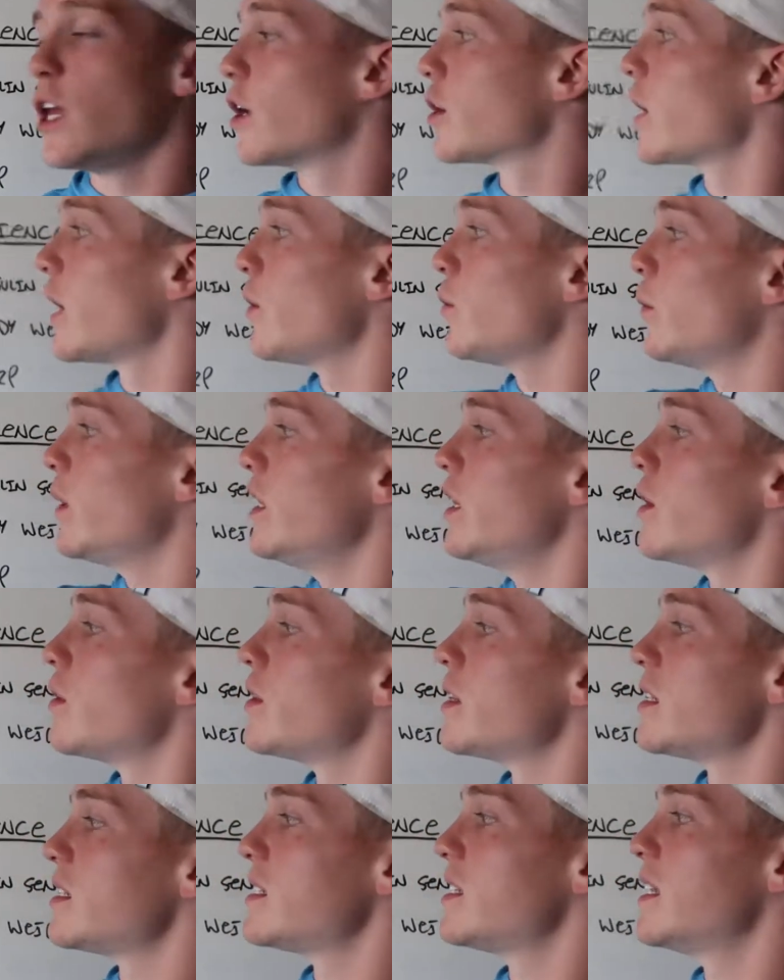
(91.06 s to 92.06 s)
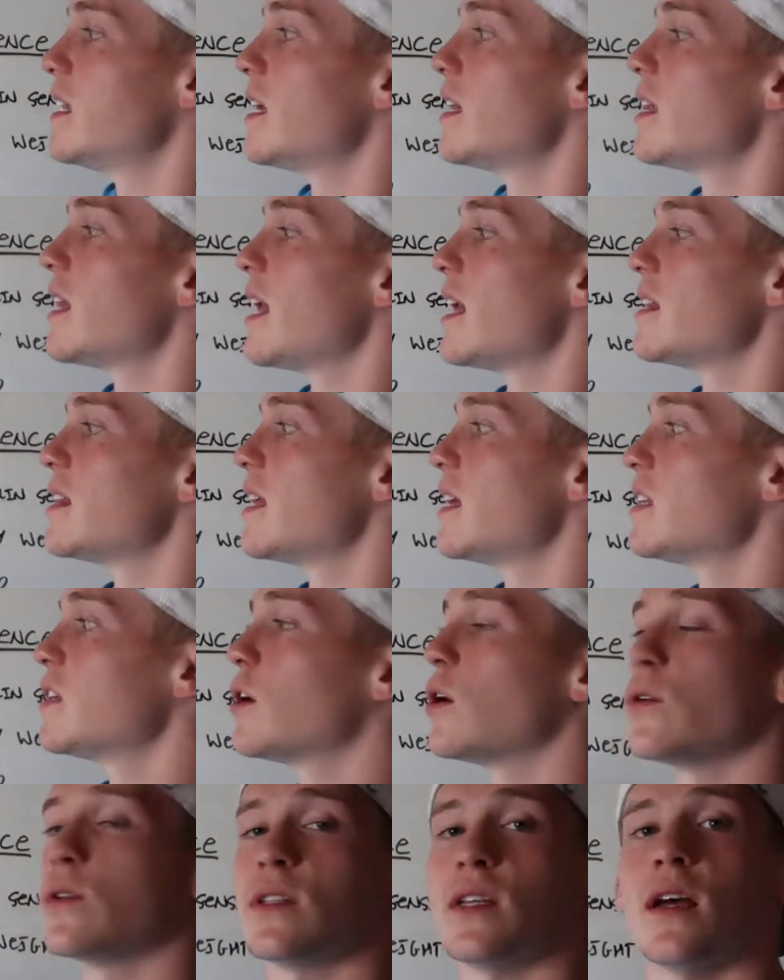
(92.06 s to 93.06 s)
Okay, we know that CLA then
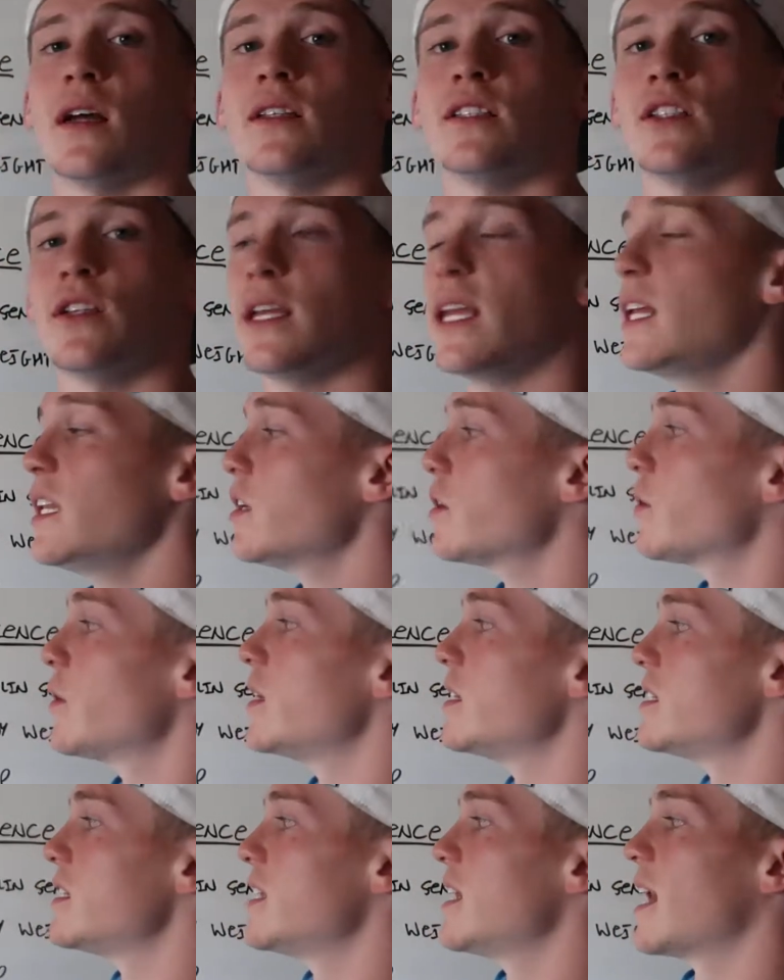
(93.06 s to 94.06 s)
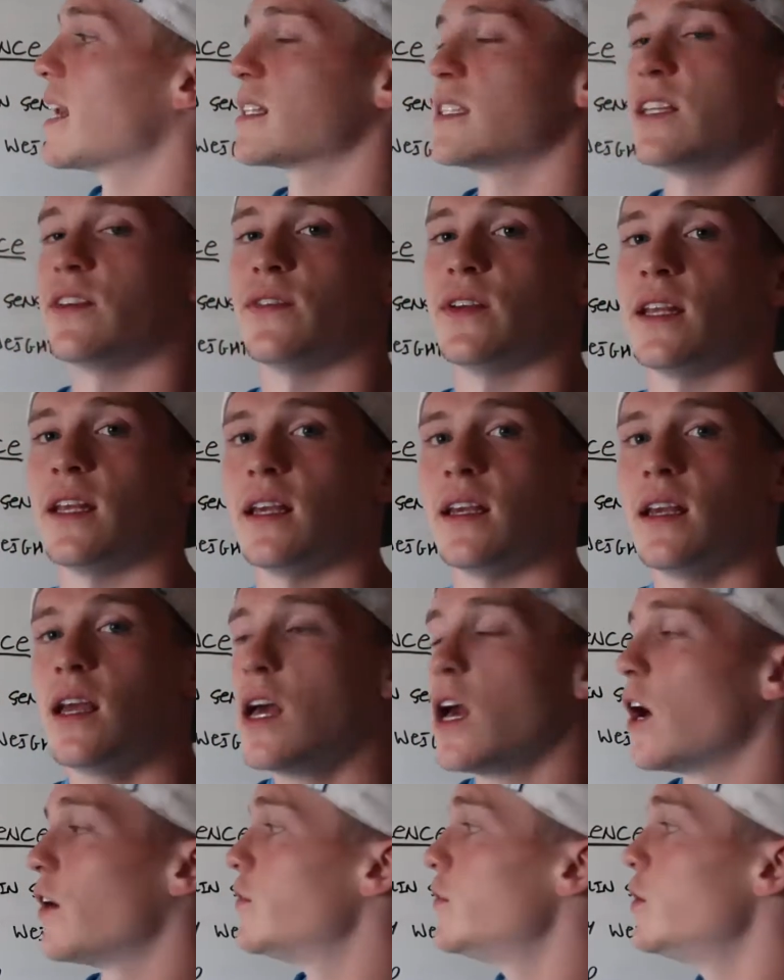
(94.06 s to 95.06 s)
goes on to increase the activity
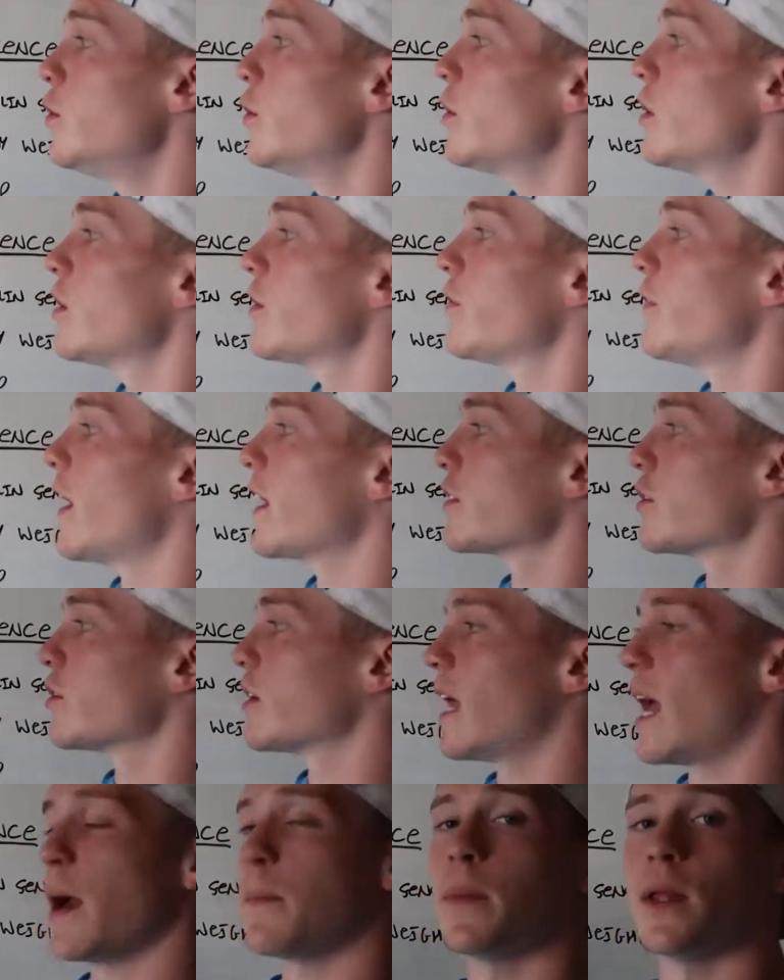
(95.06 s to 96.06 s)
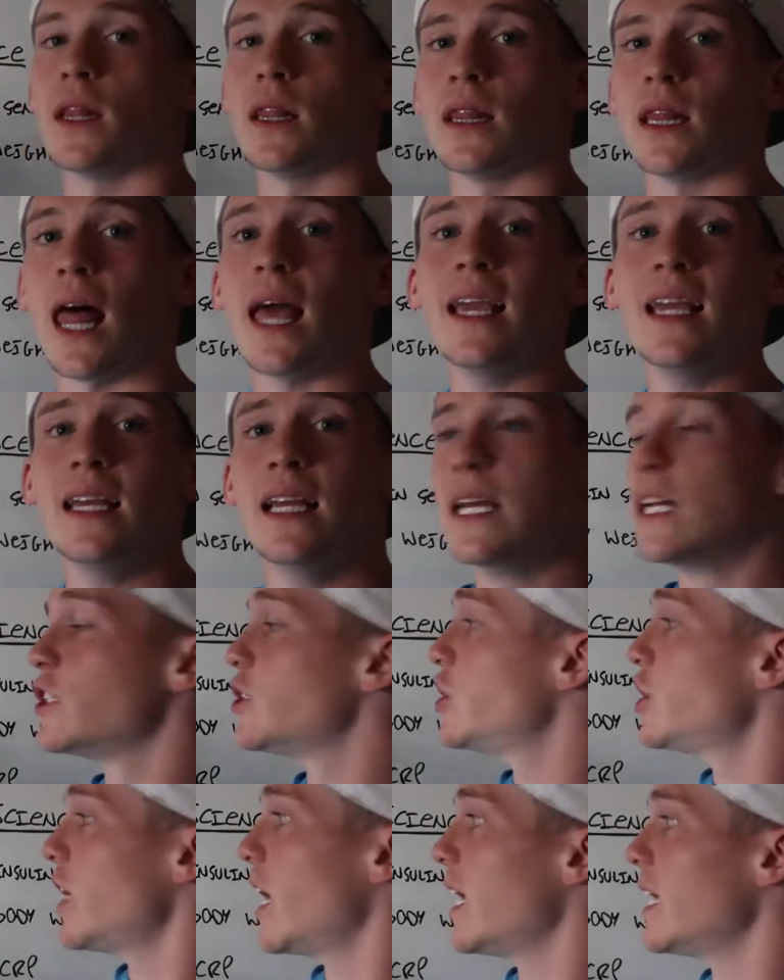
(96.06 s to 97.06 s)
of nuclear factor kappa light
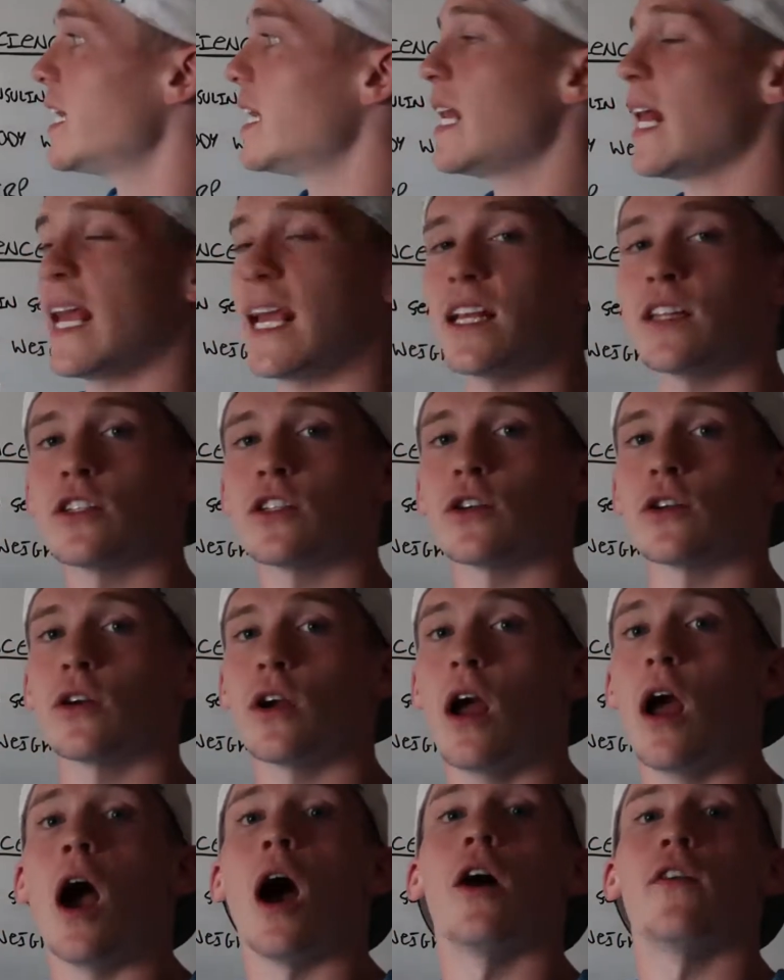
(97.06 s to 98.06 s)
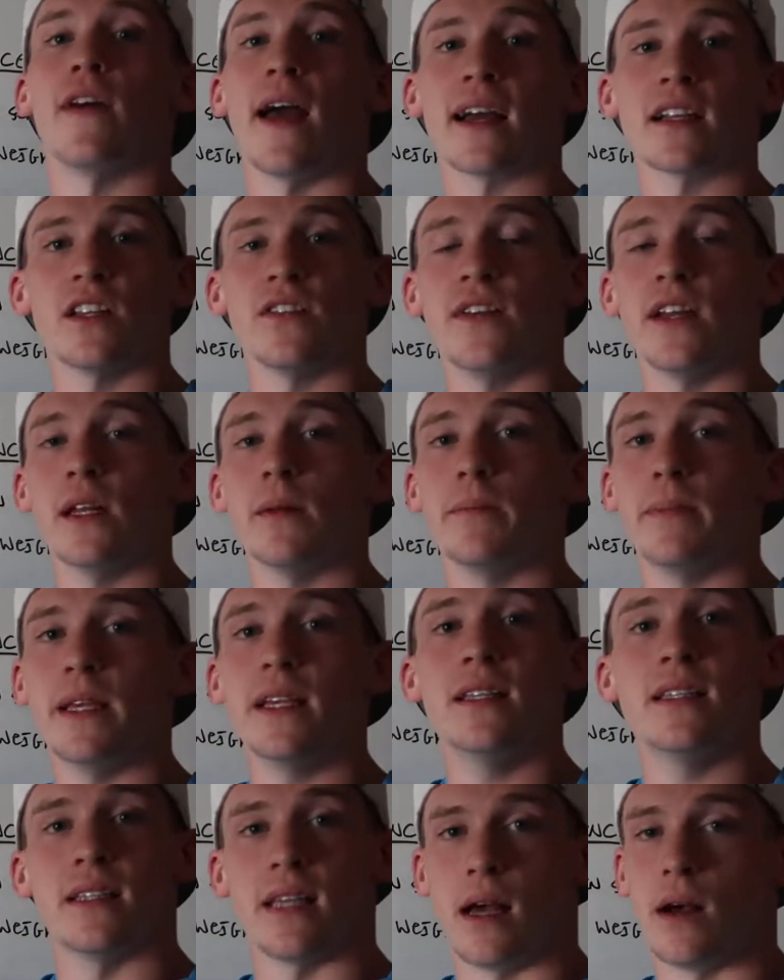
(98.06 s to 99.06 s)
chain enhancer of activated
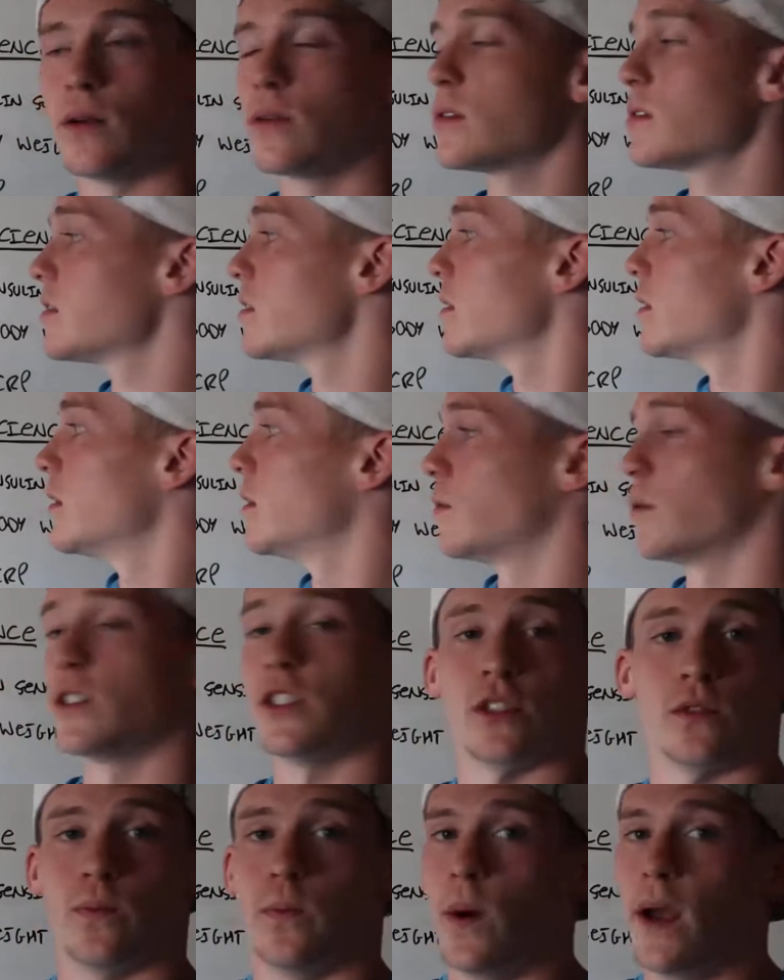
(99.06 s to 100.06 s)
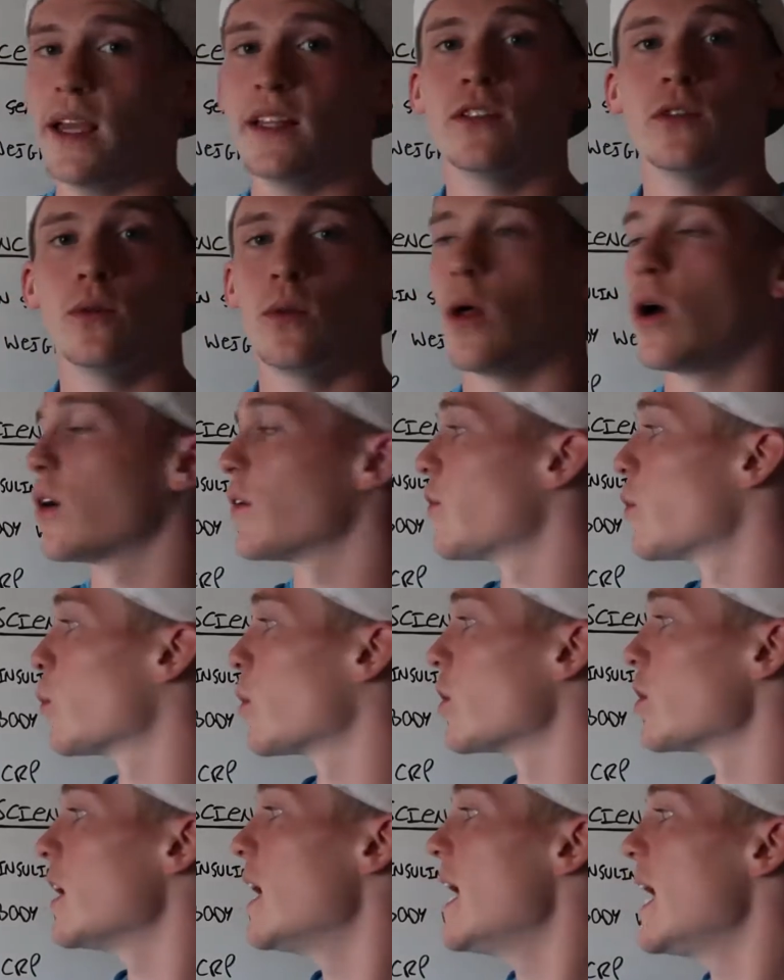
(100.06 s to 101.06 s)
B cells, which is way too long of a
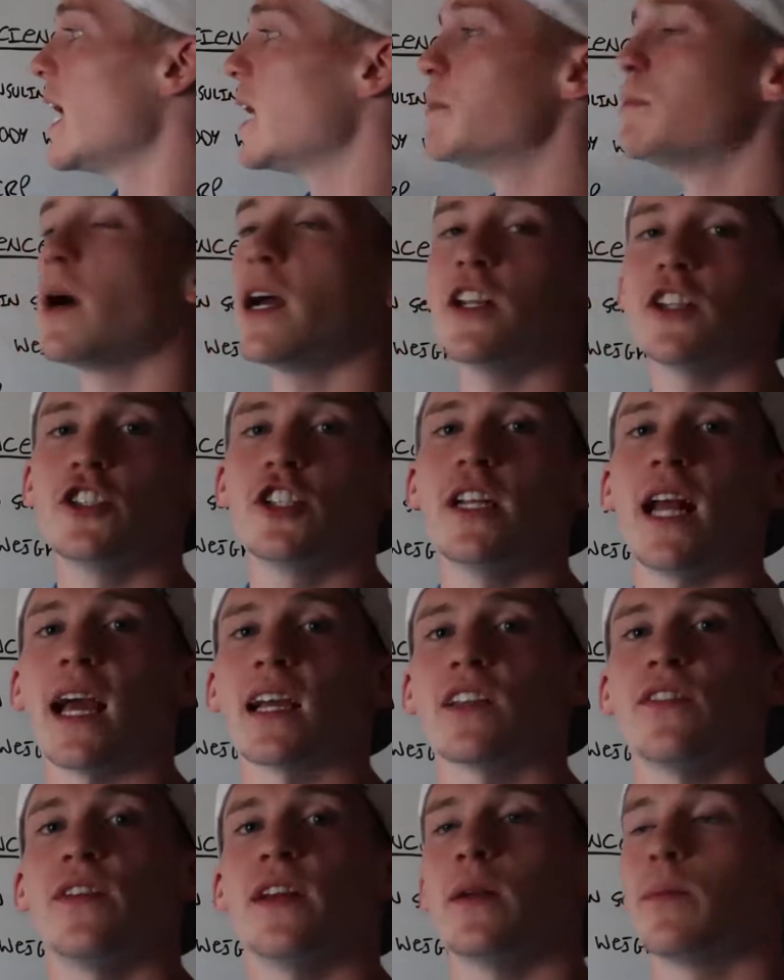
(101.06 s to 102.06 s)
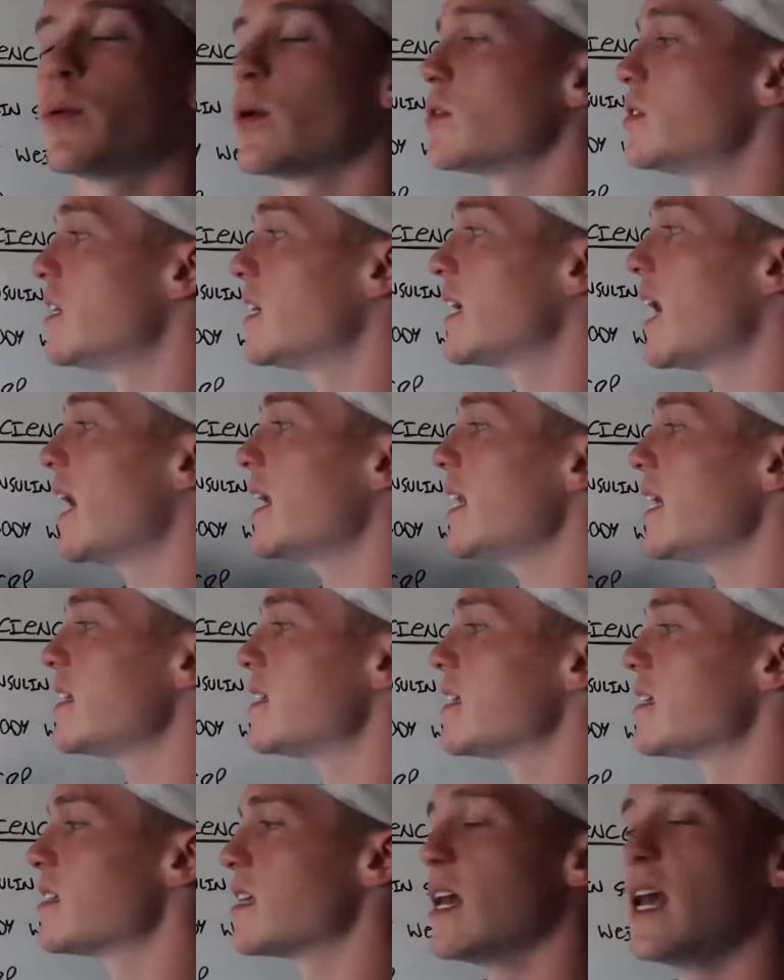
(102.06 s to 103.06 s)
word, and mitogen activated protein
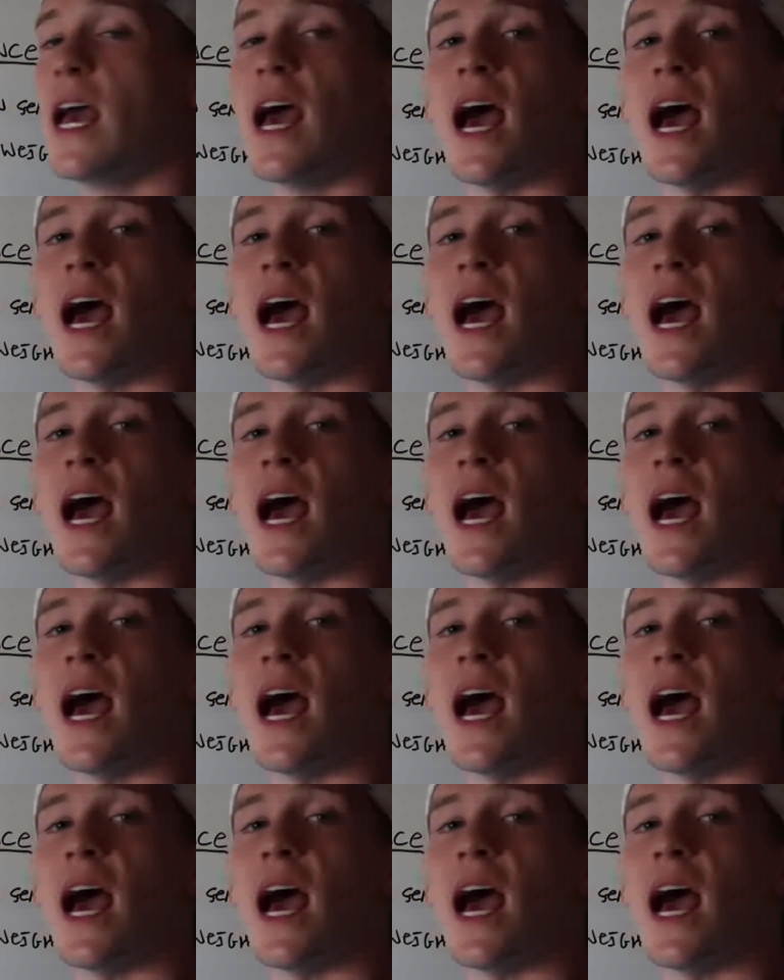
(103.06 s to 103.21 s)
kinases